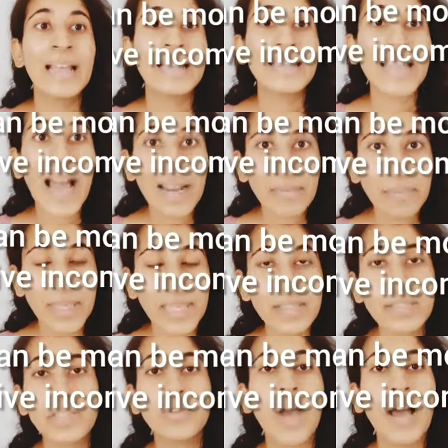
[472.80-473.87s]
That
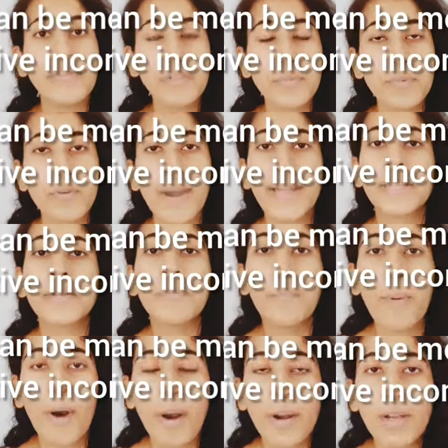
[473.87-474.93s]
means you have to provide the
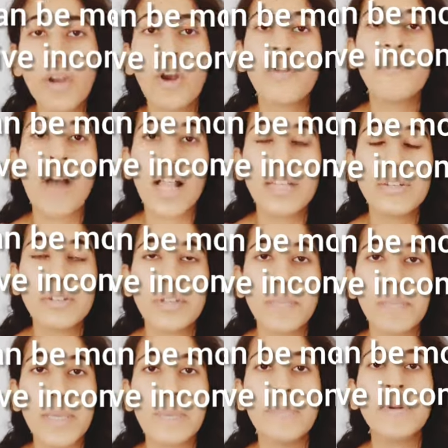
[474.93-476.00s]
perk or value to
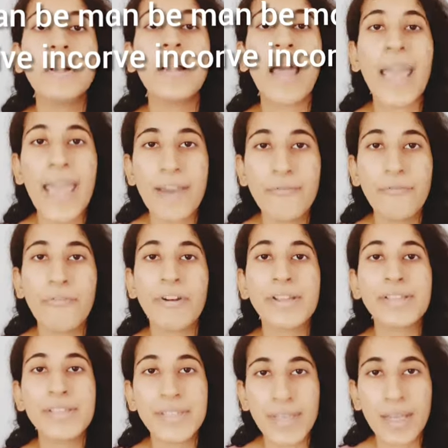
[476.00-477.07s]
the people
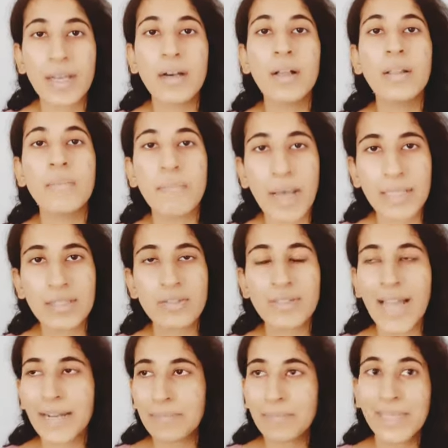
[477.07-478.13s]
every single month. So
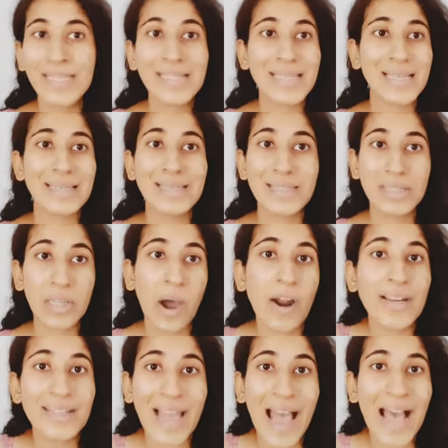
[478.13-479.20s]
that means it's
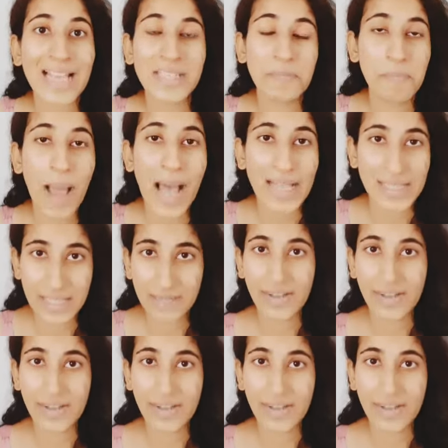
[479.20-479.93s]
not as passive